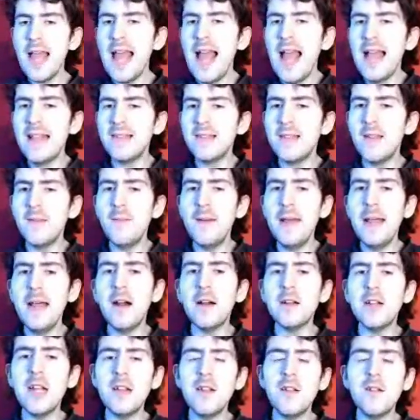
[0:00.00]
enters the
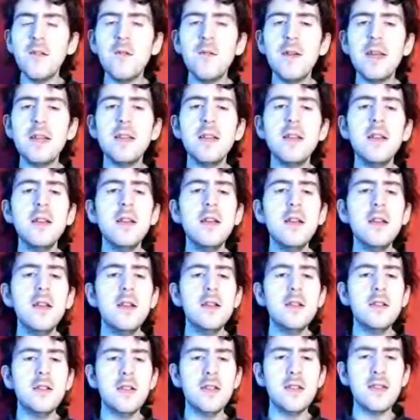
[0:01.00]
field. She's just always
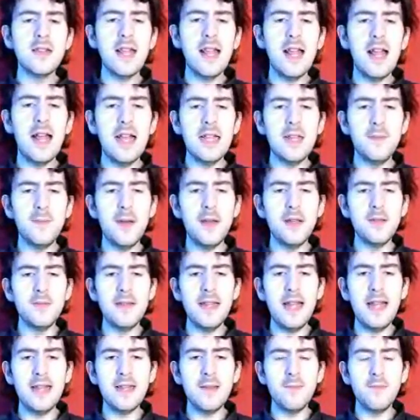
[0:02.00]
just kind of supposed
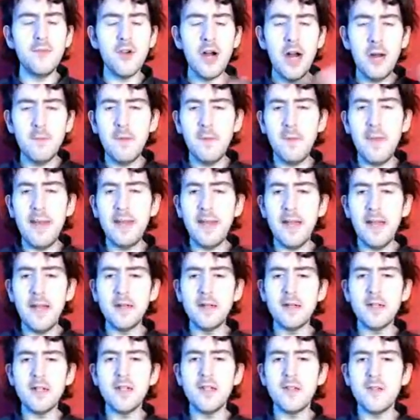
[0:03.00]
to be the primary villain
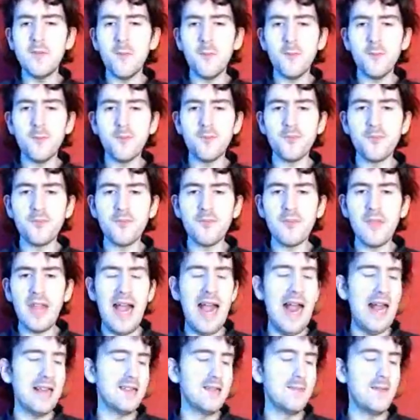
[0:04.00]
and just
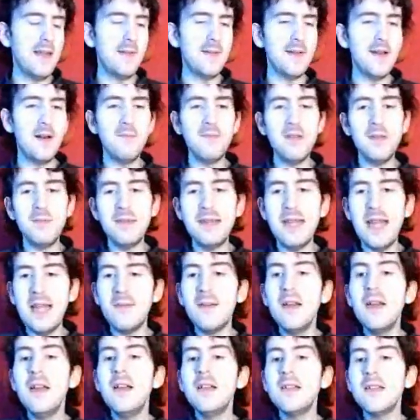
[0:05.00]
acts a bit of comedy
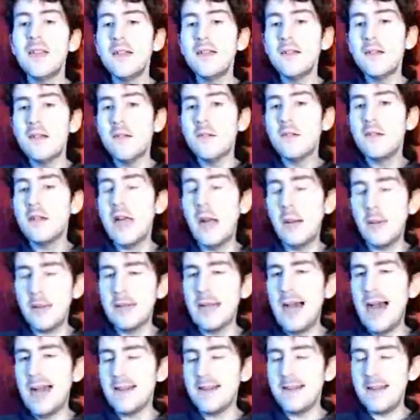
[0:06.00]
relief. So I'm
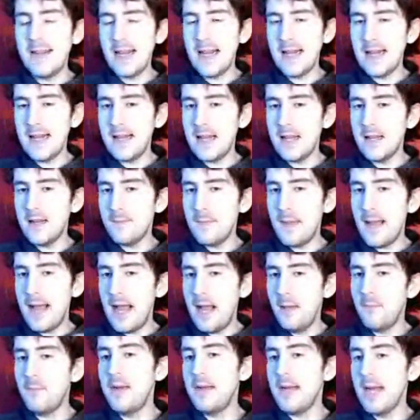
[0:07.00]
glad to see this is a
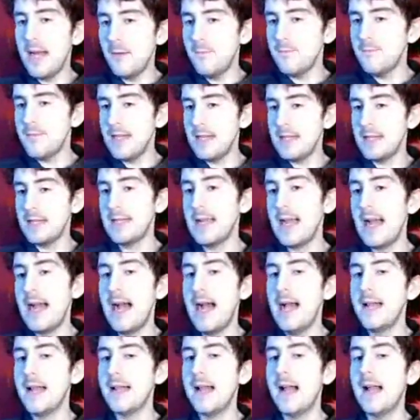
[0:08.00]
development in Rita's
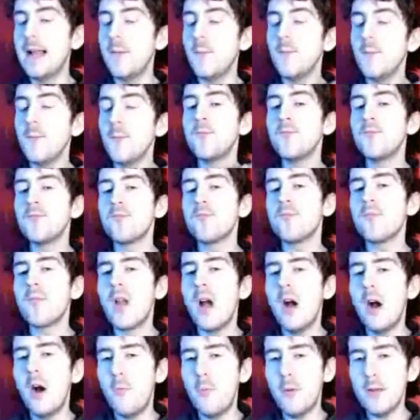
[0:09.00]
character and
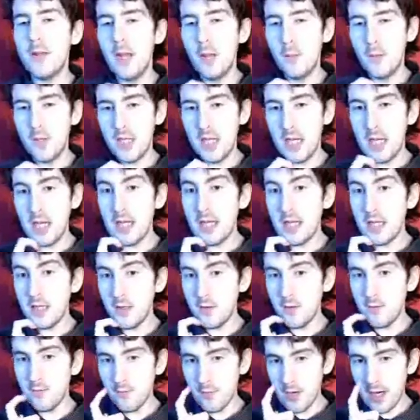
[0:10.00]
offered the opportunity
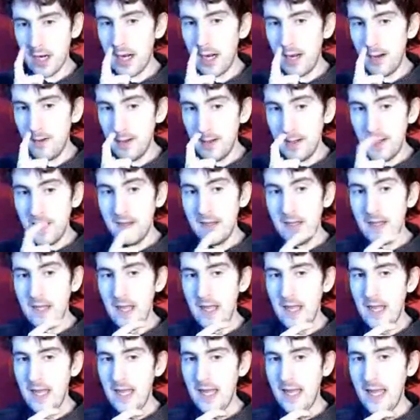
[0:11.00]
to grow.
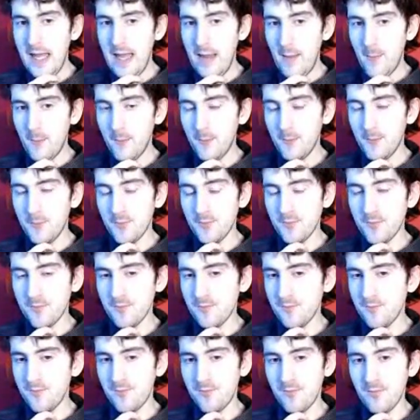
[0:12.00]

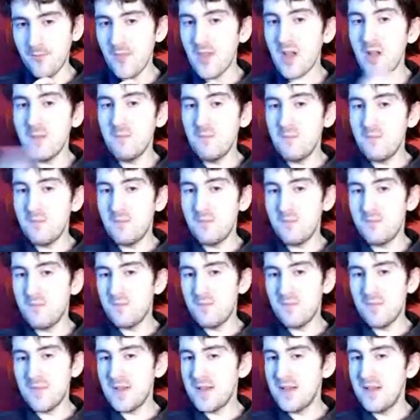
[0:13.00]

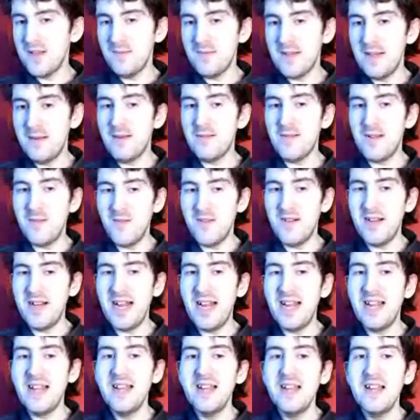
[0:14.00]
Just loved it, I think,
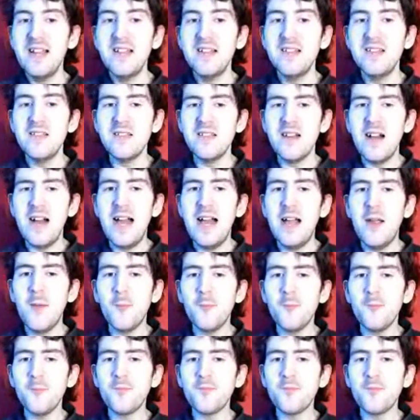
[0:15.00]
really. So